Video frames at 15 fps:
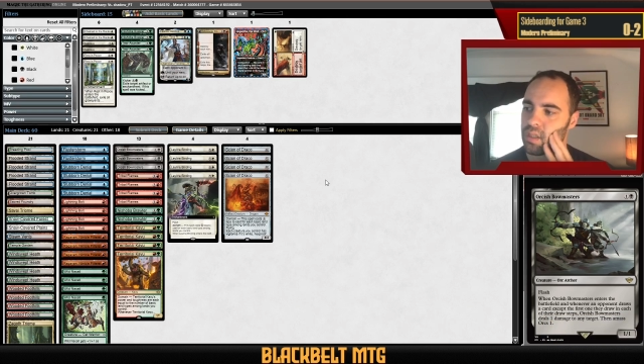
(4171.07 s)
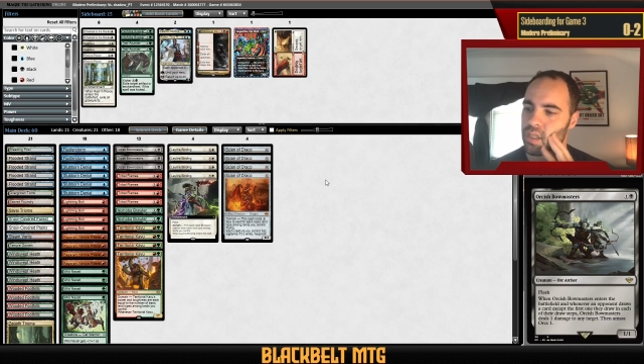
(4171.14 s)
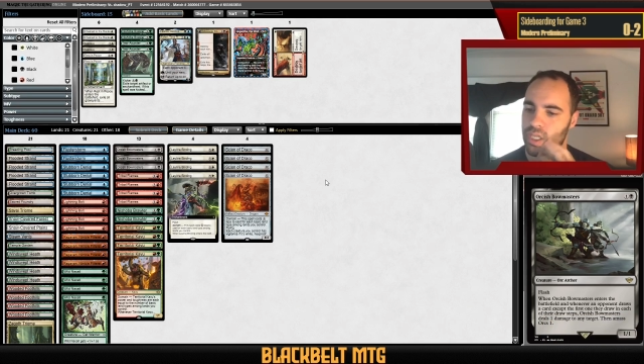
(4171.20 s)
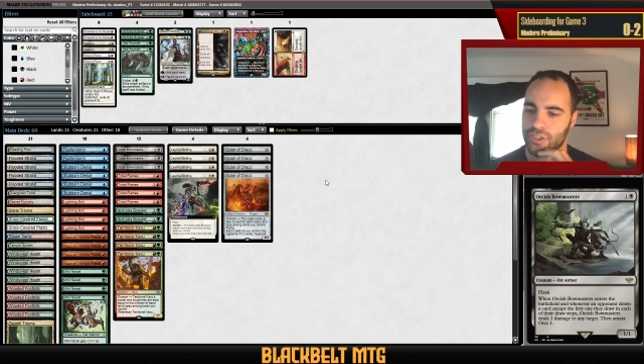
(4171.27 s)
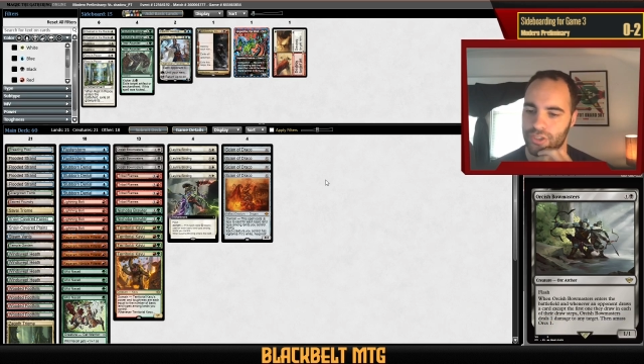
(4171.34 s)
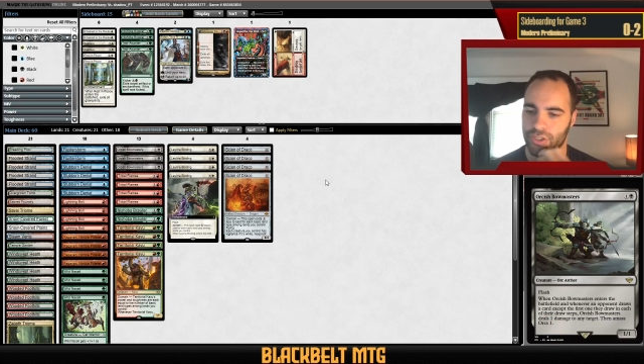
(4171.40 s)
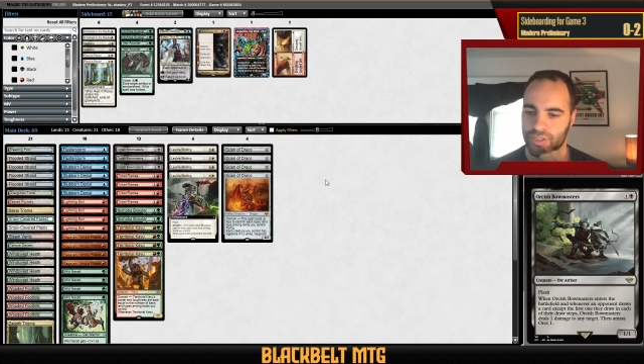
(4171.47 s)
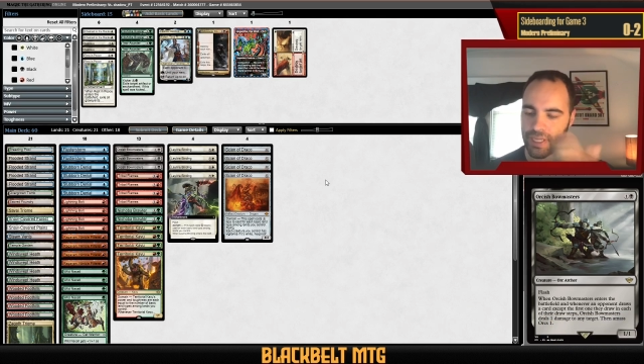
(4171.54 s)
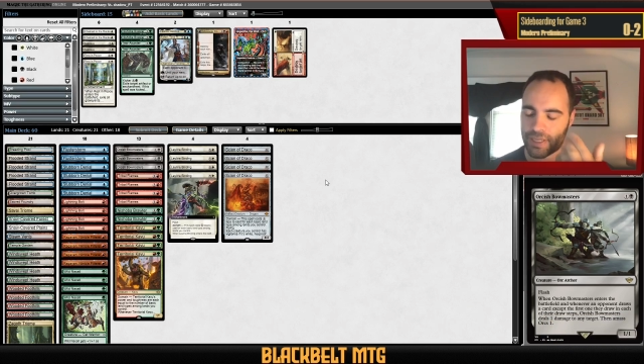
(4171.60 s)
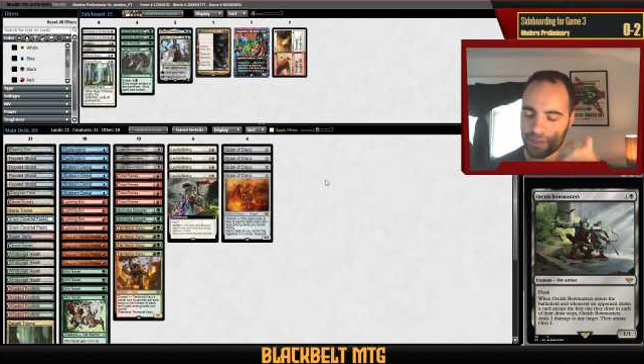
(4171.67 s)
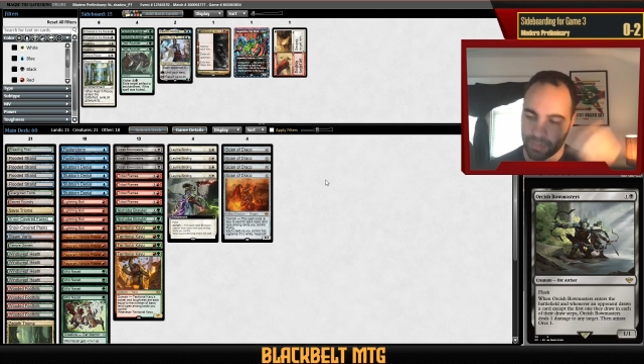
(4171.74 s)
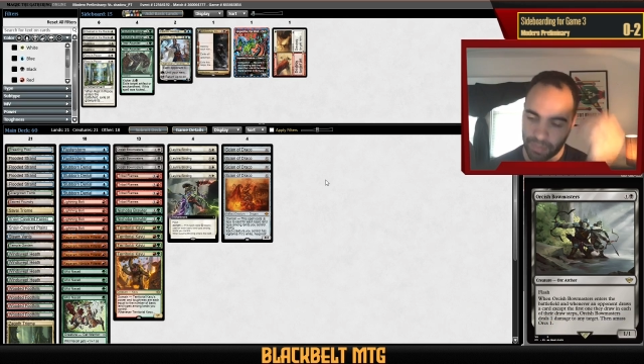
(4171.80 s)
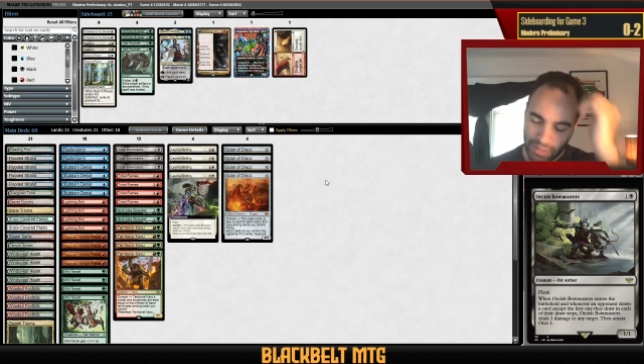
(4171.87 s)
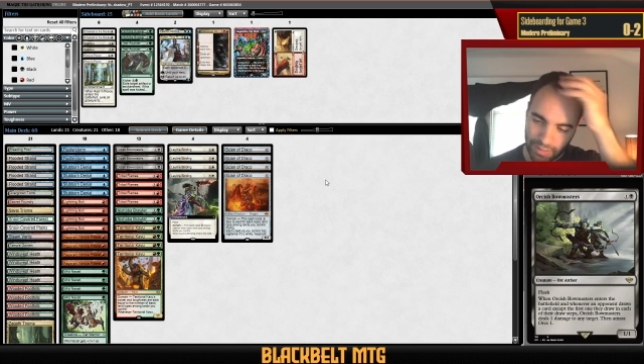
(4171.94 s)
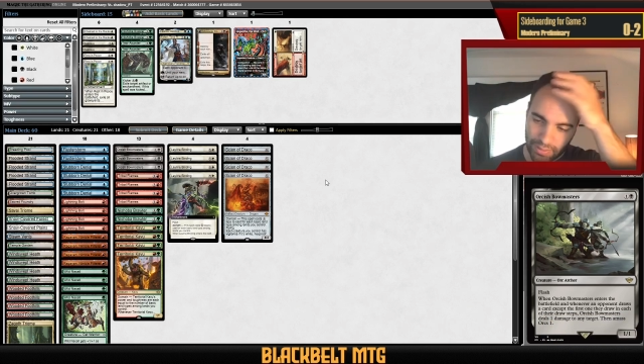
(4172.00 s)
It just ended
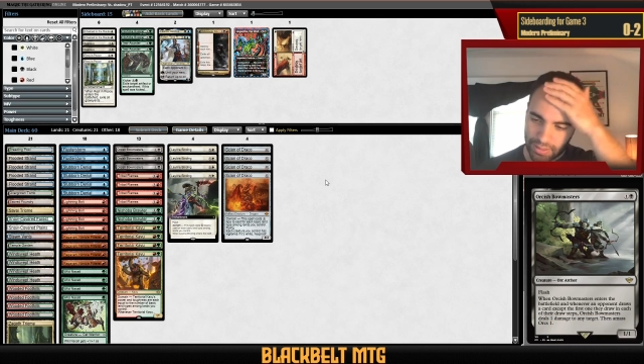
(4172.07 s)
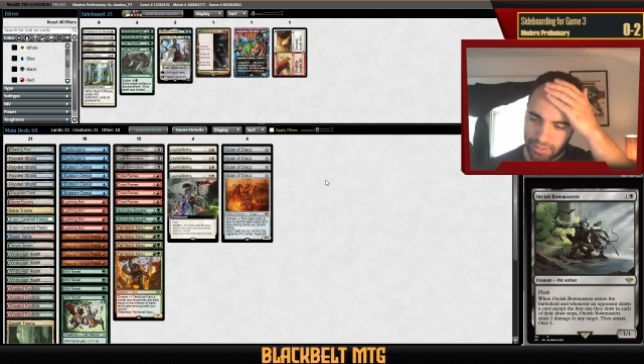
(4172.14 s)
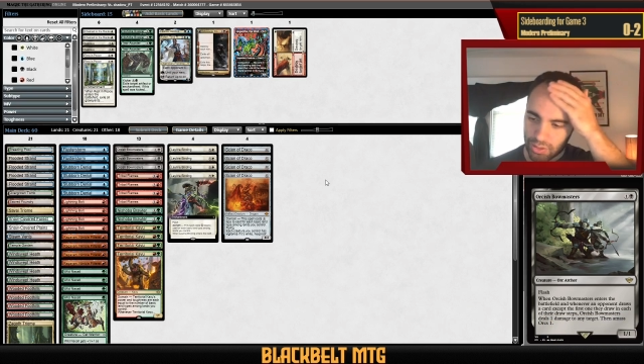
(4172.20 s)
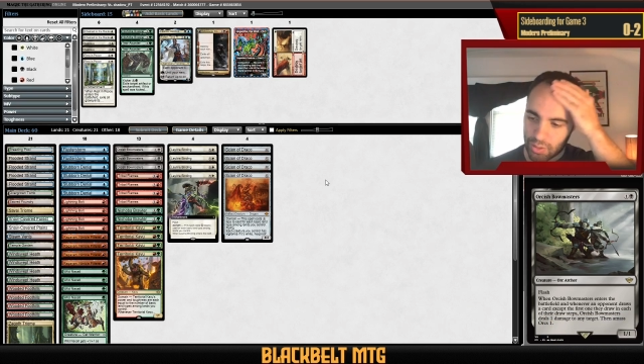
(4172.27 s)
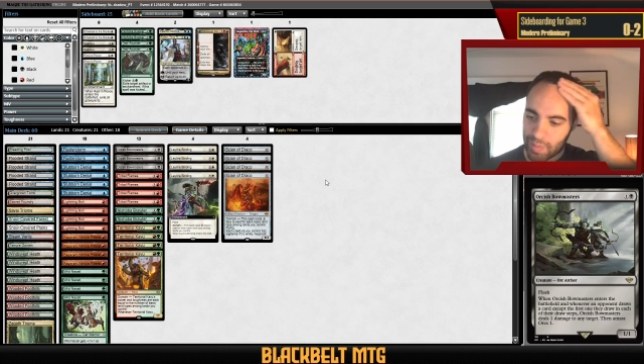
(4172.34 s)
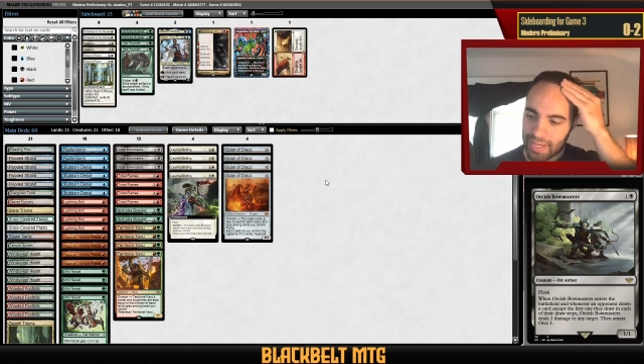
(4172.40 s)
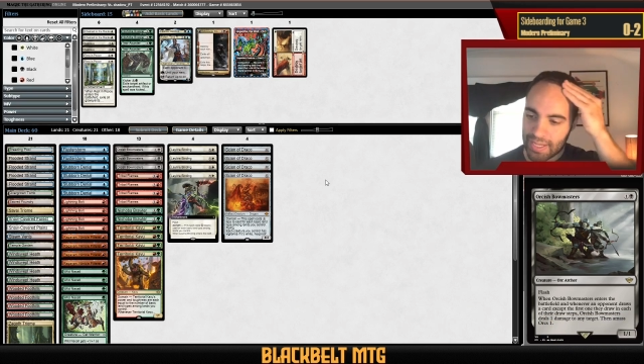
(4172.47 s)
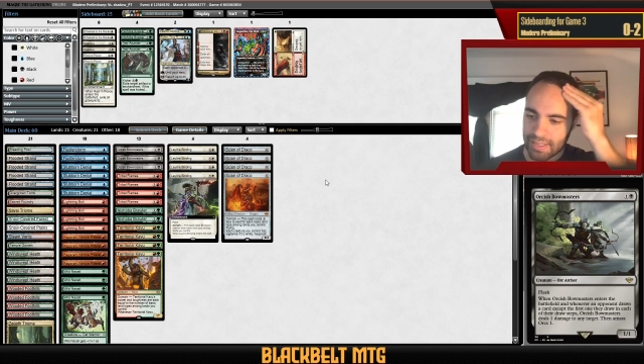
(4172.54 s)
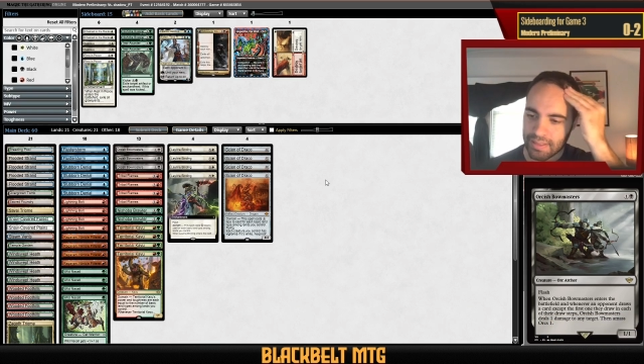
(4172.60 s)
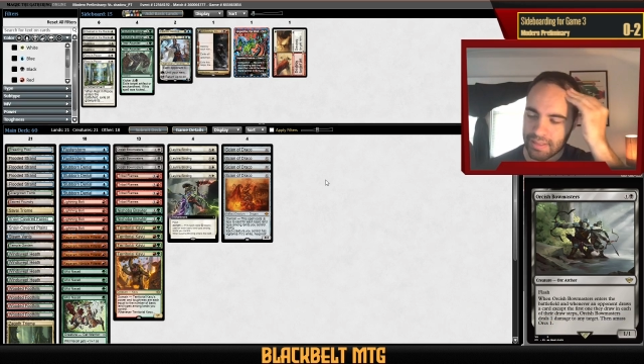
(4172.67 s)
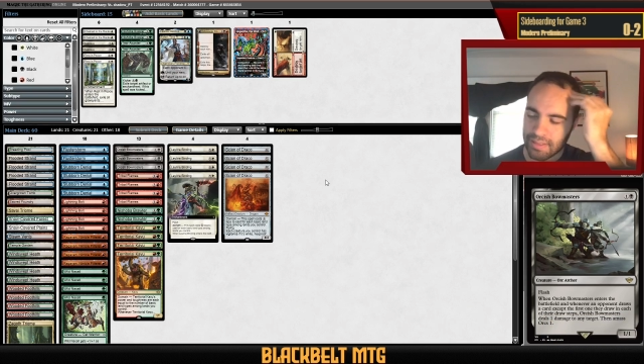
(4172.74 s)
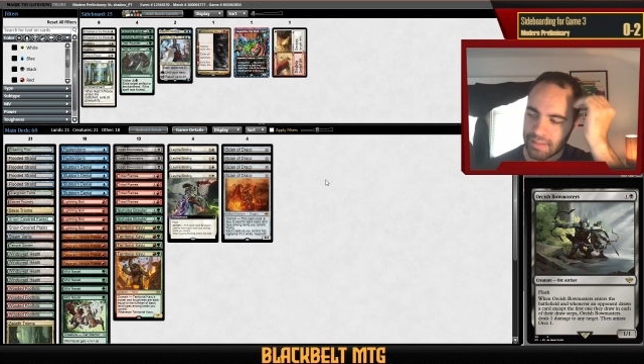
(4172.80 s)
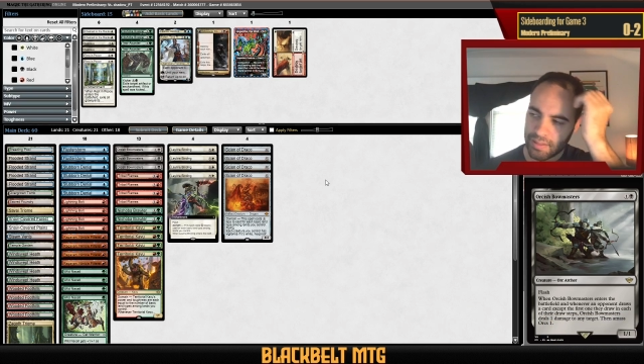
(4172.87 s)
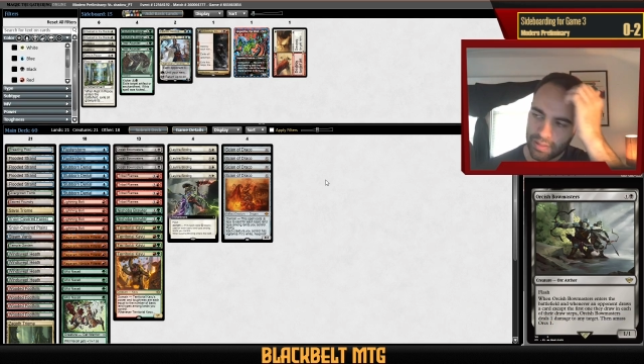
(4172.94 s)
up being like so bad.